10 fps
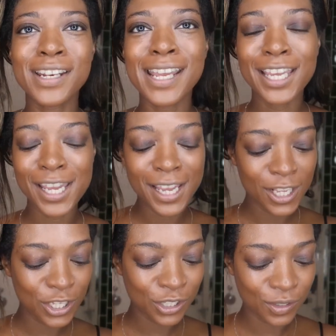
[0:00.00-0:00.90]
Nikki
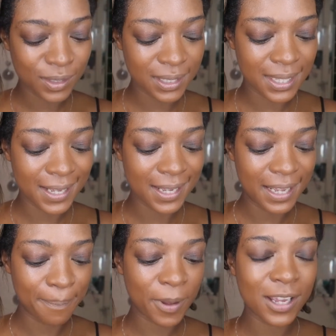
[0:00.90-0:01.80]
used
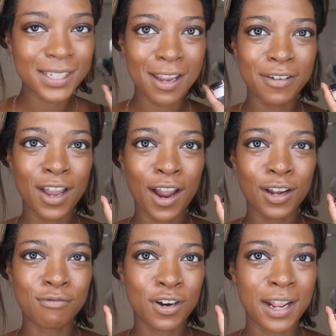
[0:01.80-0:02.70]
the By Terry
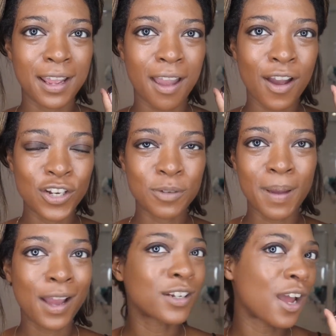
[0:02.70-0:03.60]
Hyaluronic Hydra
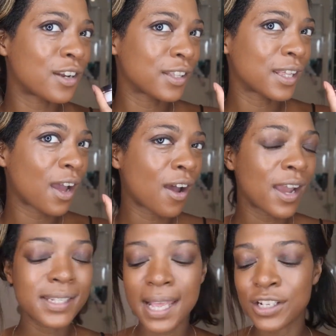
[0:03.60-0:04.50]
Powder under the
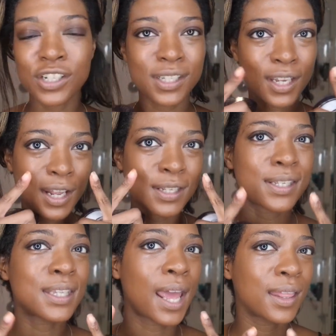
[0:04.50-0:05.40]
eyes and just to kind of
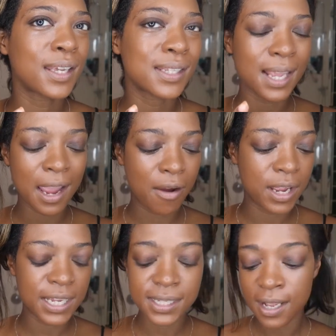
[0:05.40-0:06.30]
set these
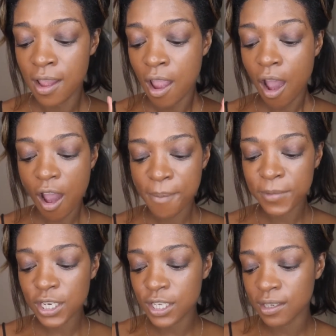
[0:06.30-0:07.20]
areas. I'm
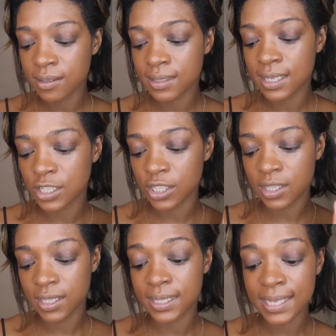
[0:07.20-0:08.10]
gonna use
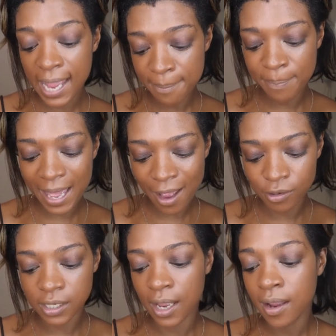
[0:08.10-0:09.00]
the same
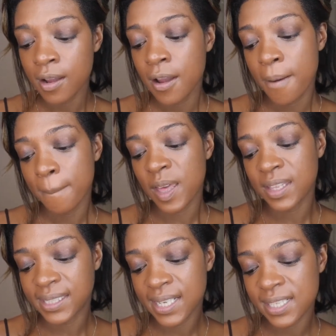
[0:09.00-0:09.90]
powder, but
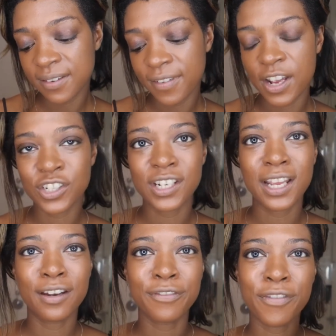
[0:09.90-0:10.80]
the tinted version
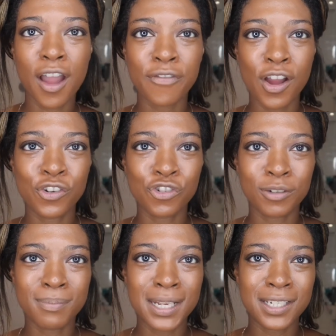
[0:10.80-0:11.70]
in
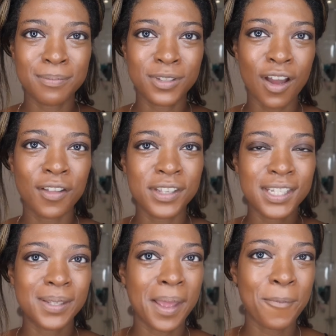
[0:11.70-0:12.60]
500 medium dark.
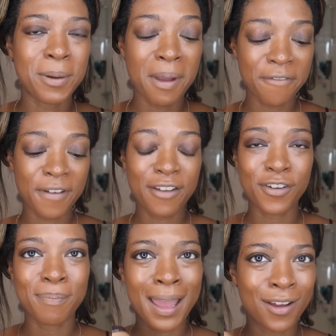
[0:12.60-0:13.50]
This is like one of my
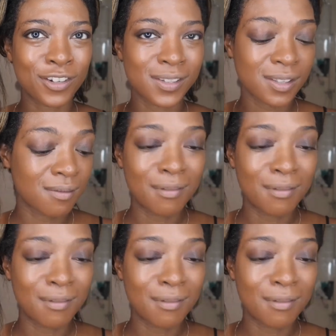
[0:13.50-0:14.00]
favorite powders